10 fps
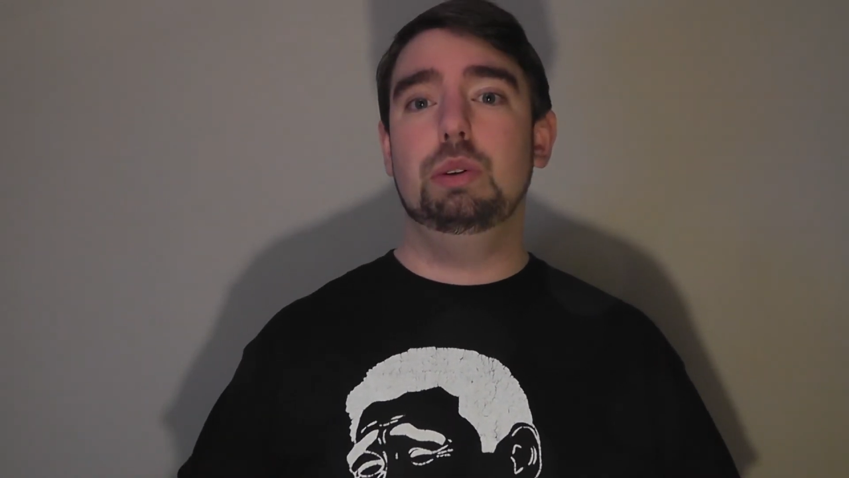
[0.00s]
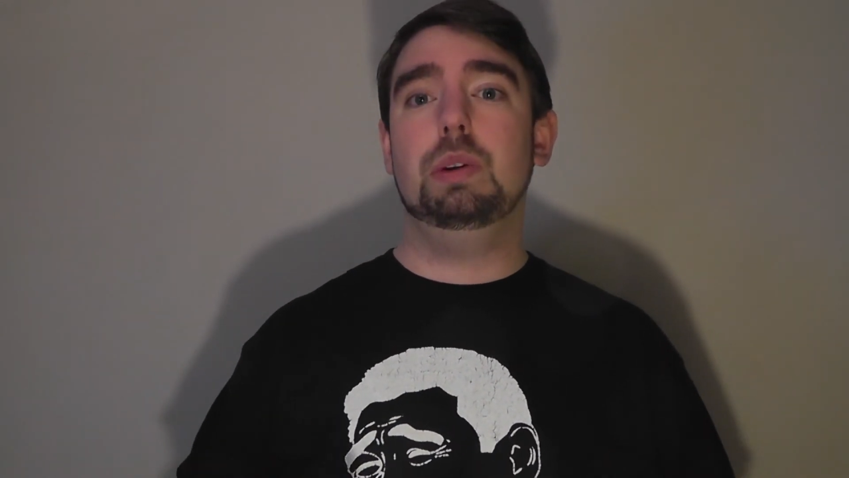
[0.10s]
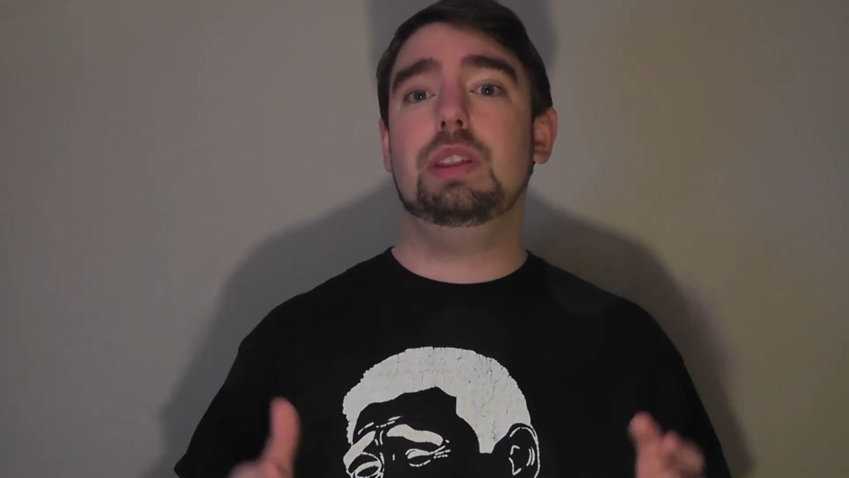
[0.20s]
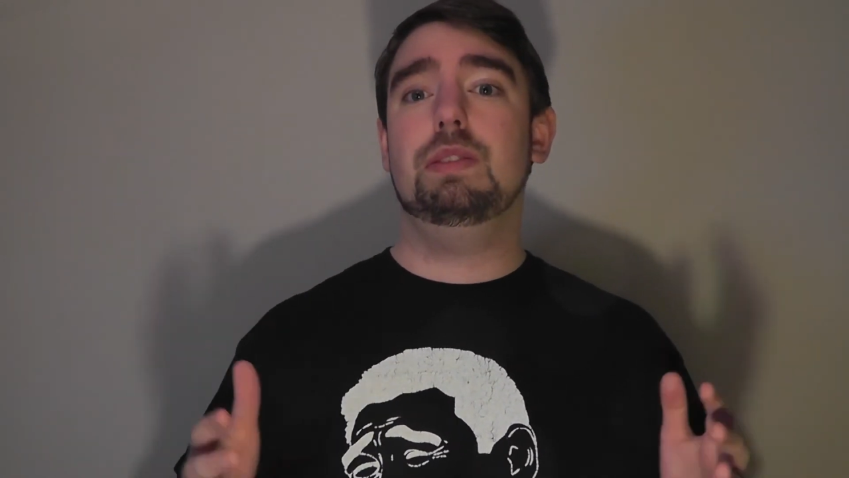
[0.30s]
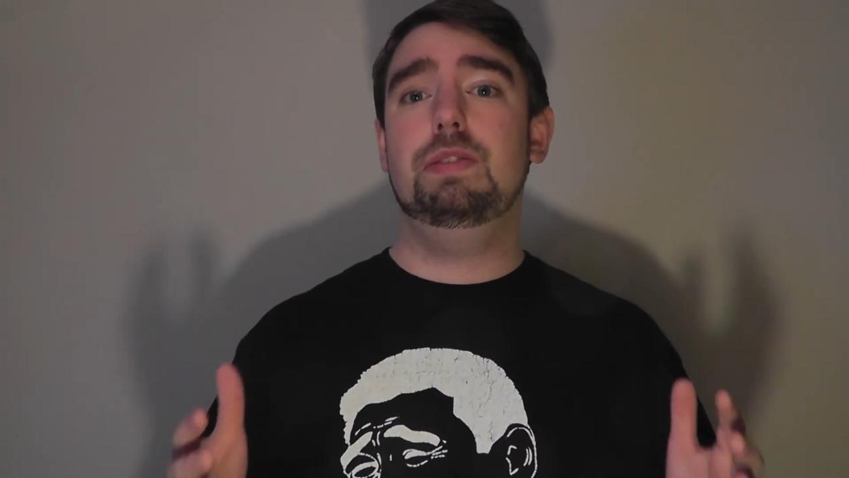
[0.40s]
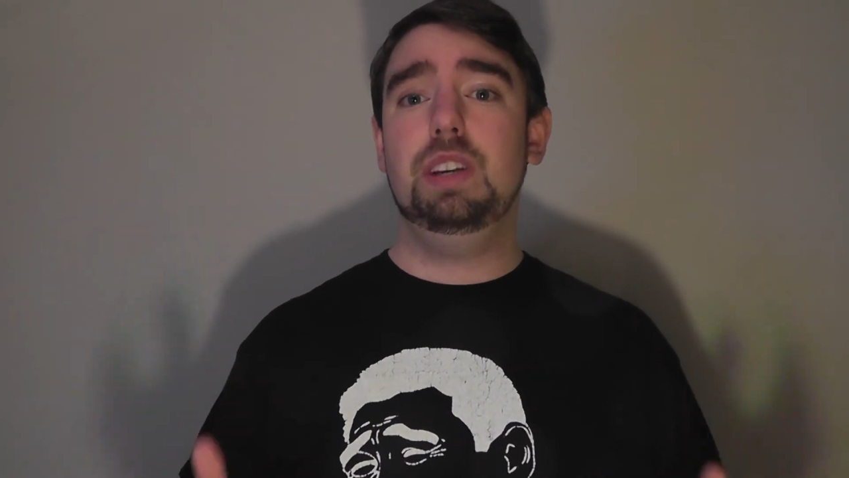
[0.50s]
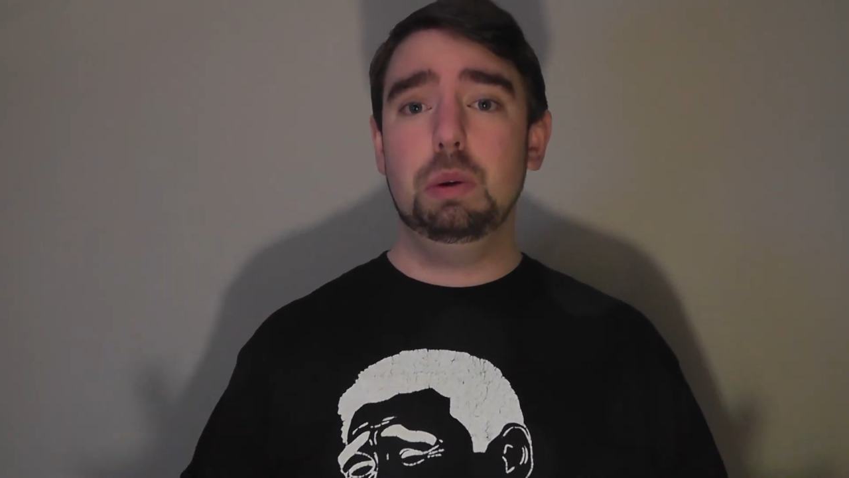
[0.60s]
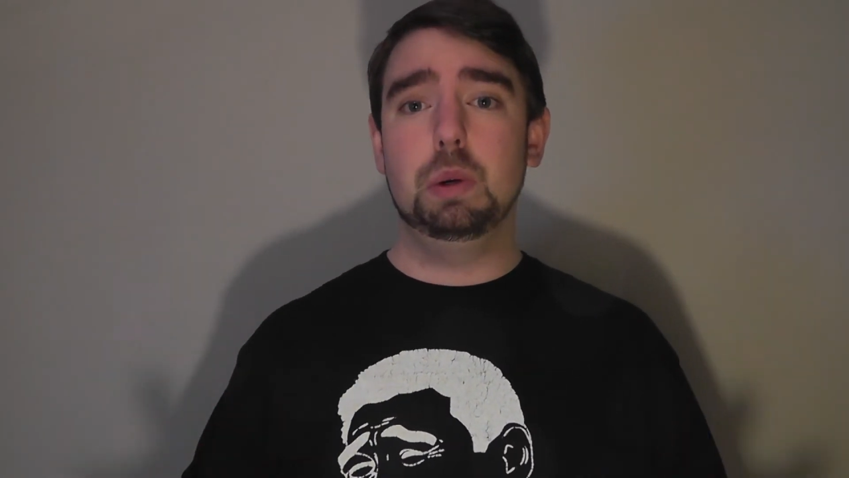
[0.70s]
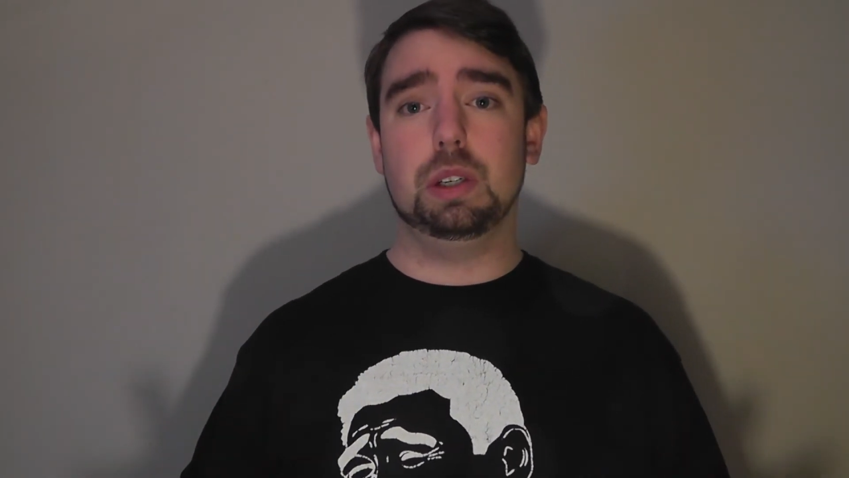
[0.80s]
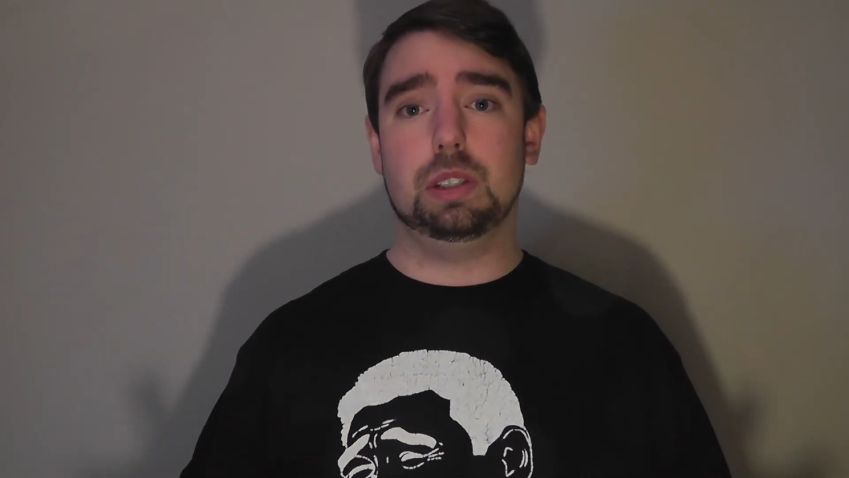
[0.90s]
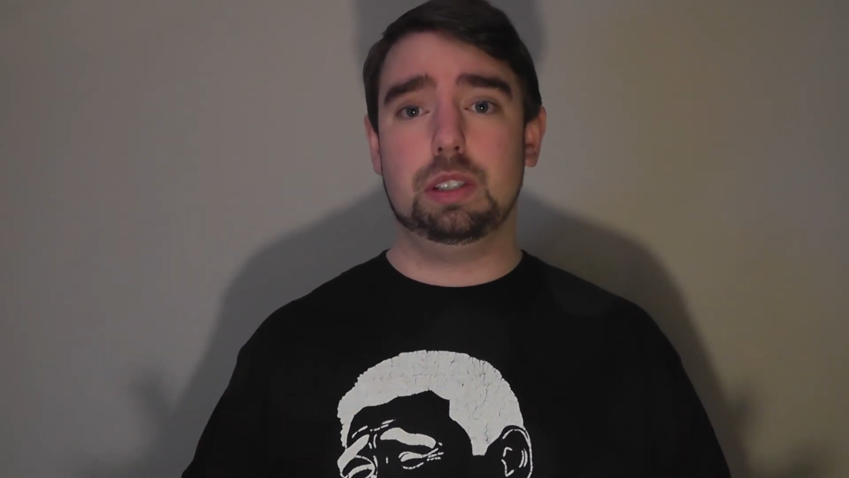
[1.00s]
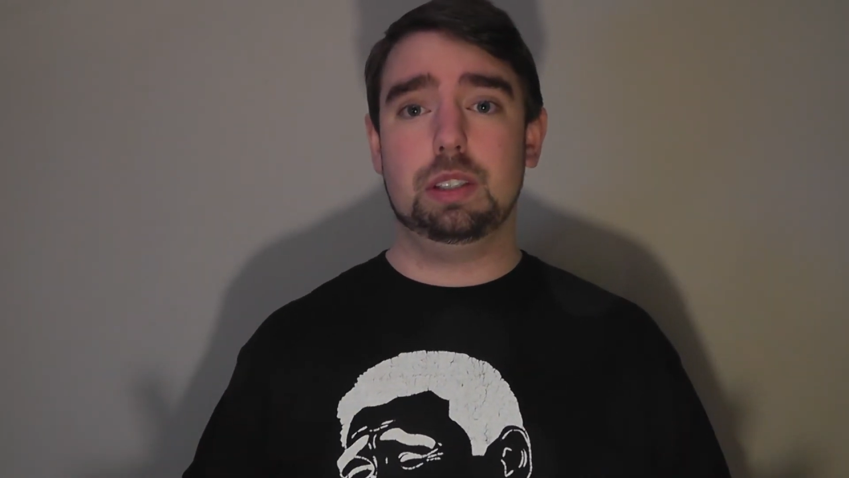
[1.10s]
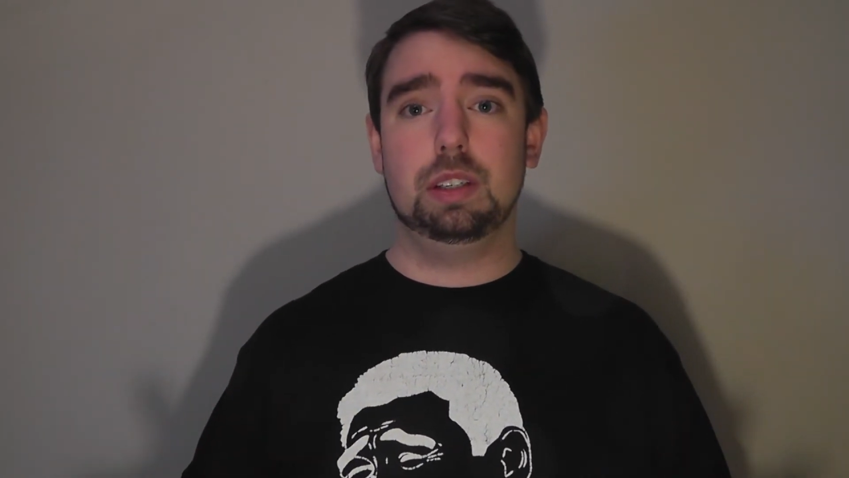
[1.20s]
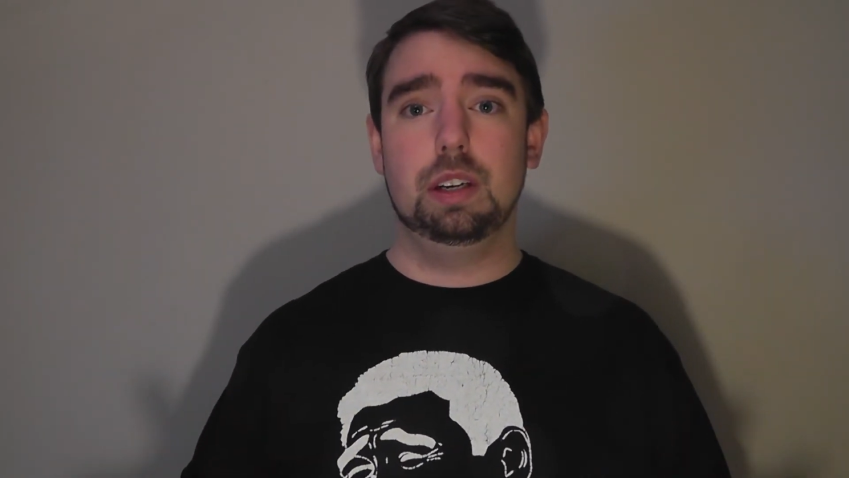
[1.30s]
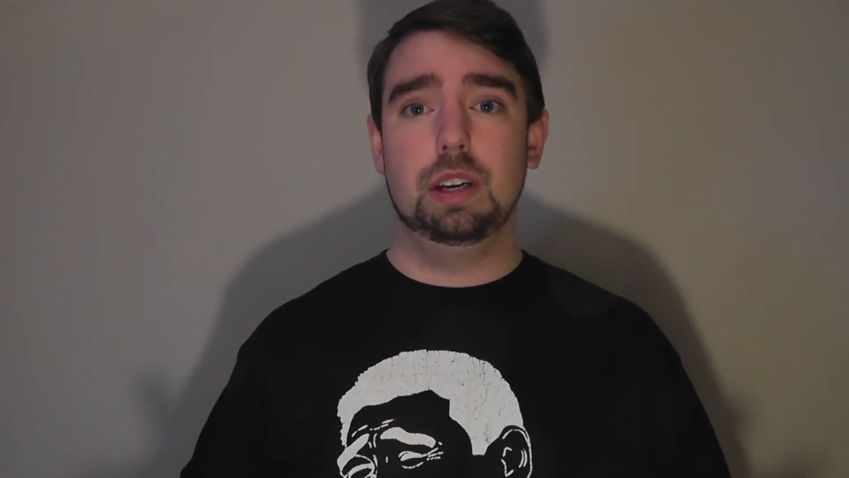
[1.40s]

with the viewers.